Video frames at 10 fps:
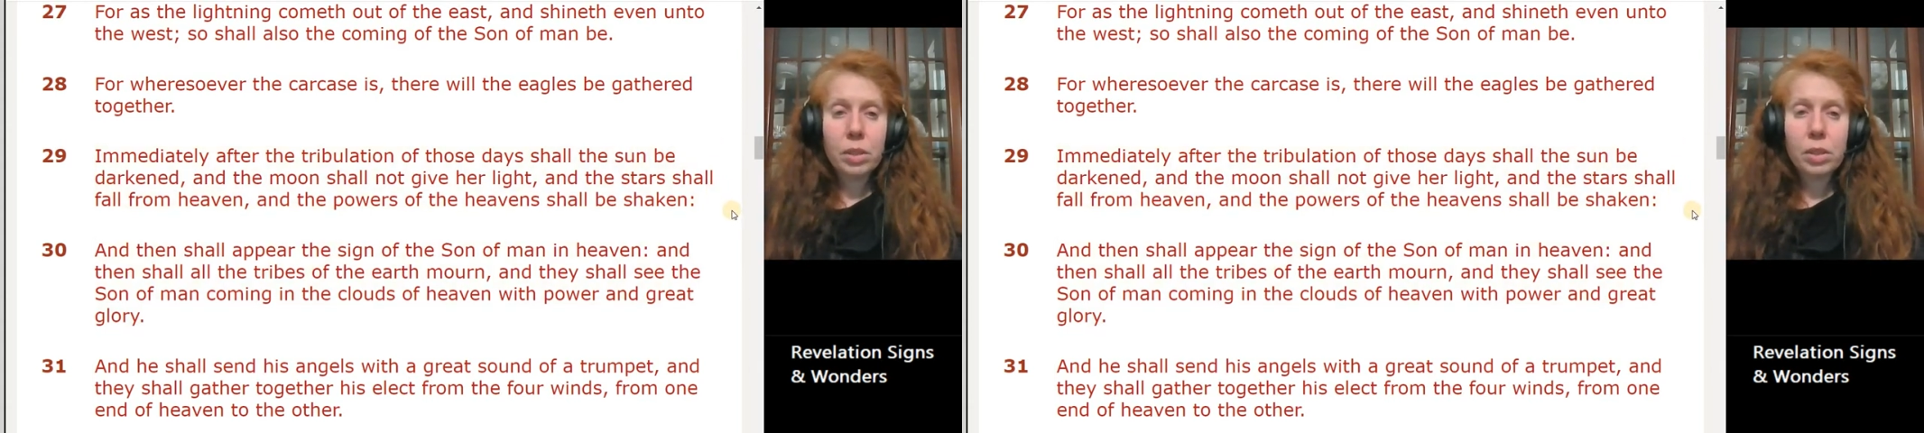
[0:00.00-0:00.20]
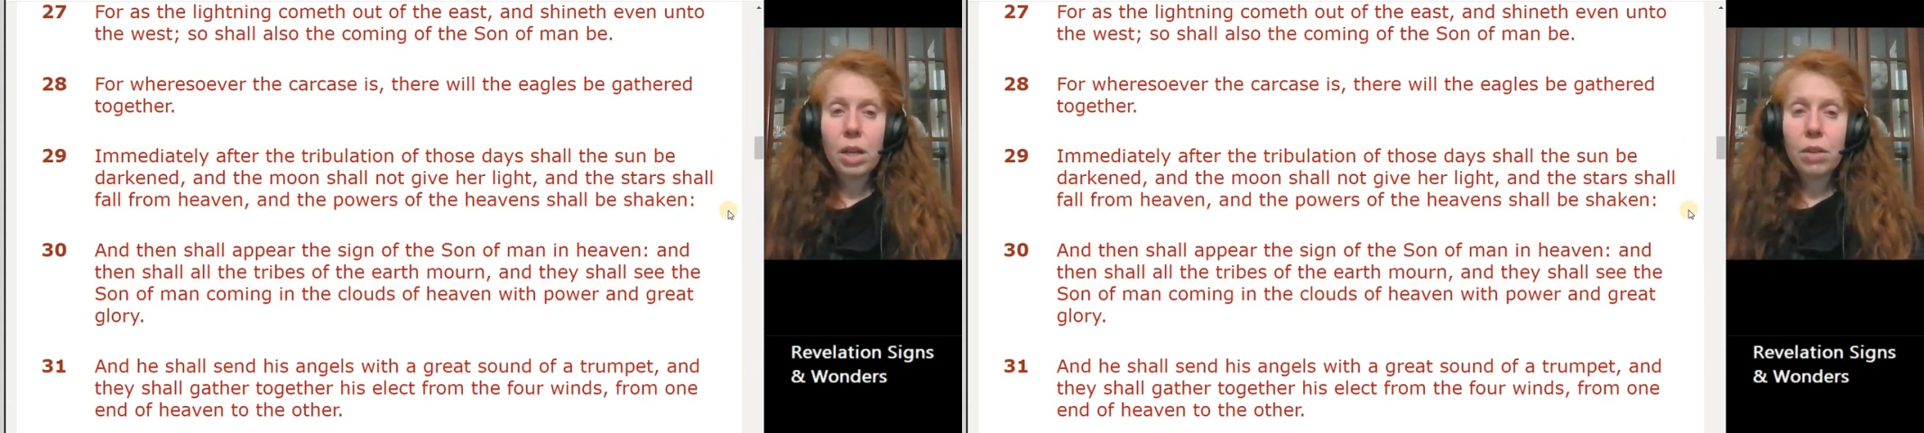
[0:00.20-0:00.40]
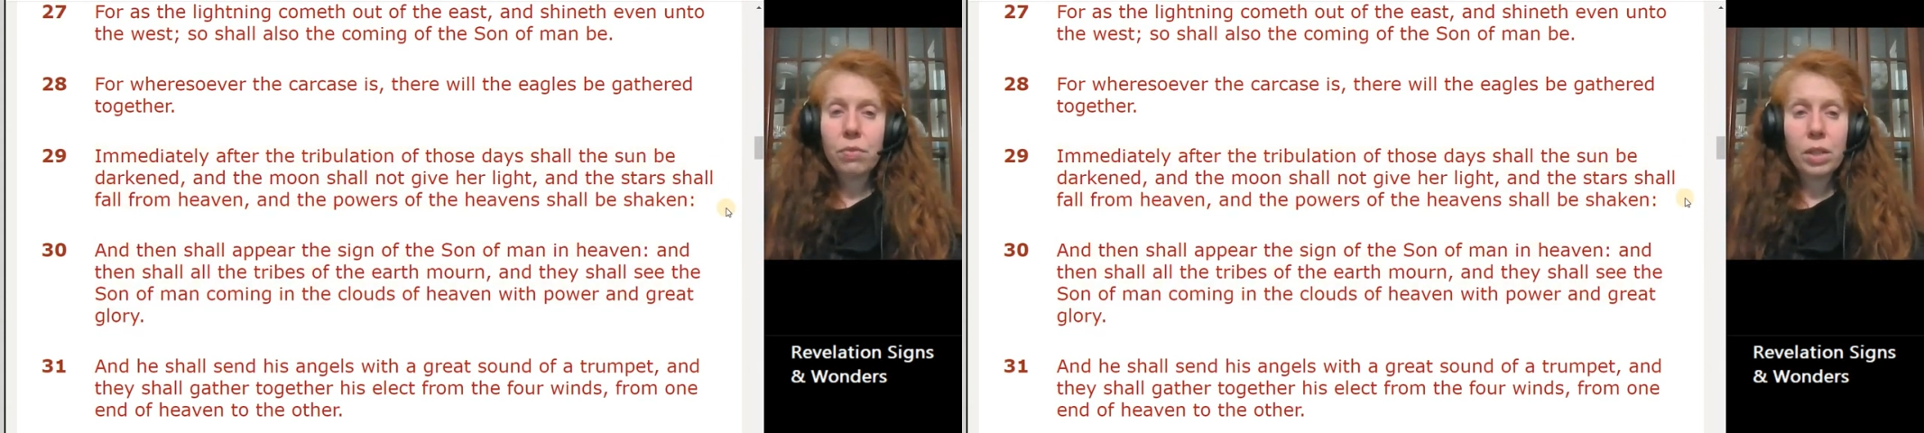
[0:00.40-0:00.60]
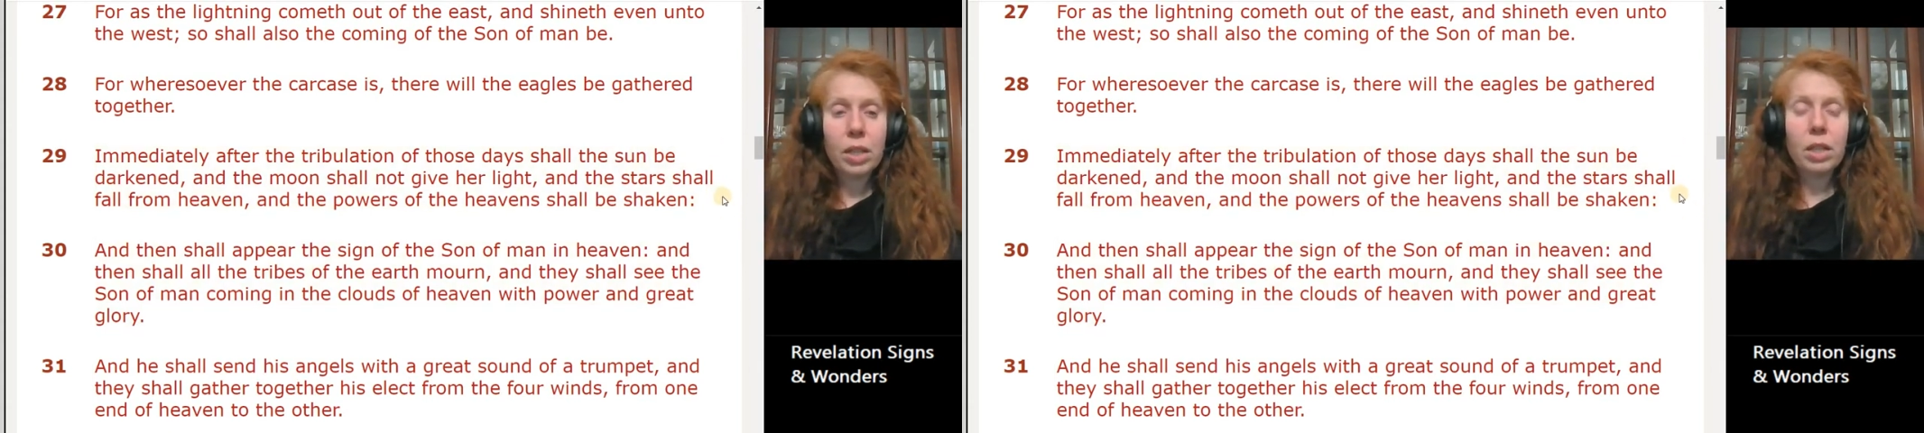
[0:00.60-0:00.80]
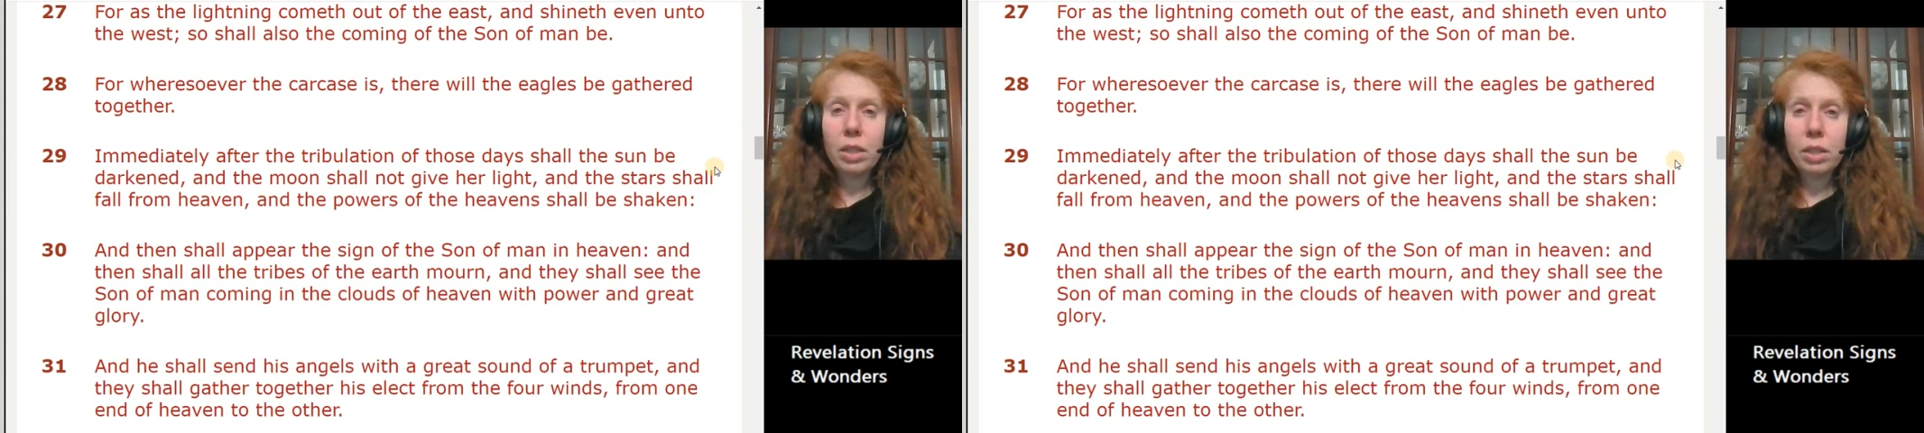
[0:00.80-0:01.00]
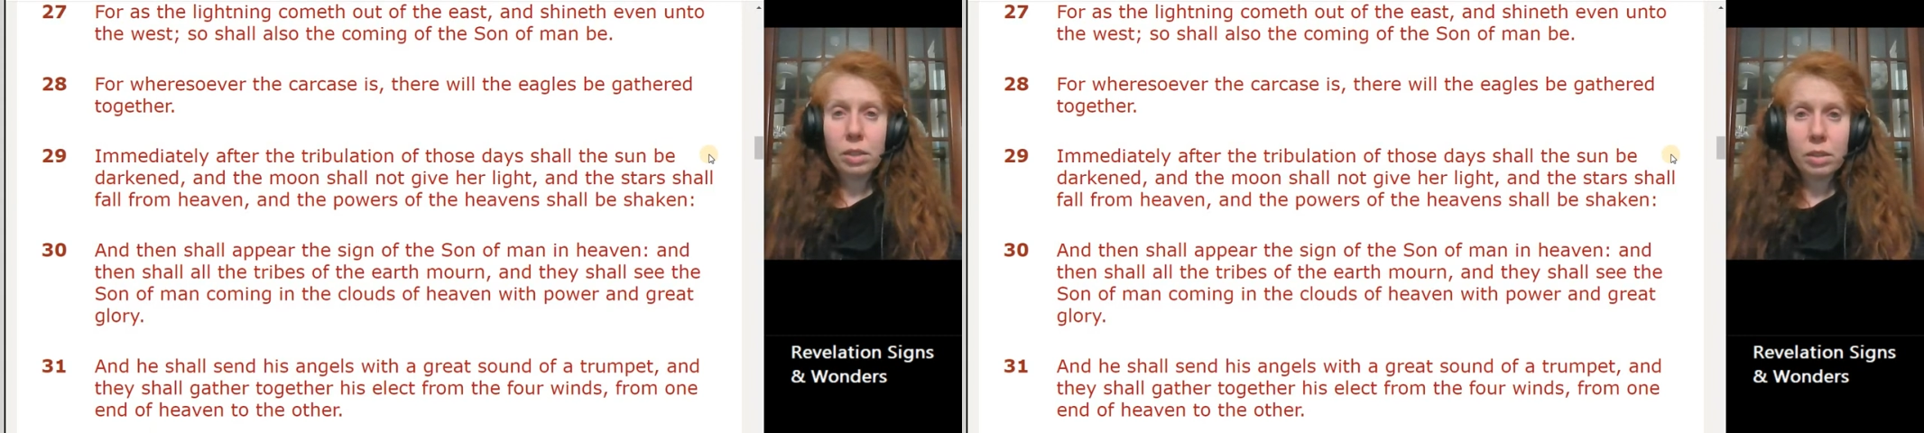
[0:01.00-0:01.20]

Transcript: definitely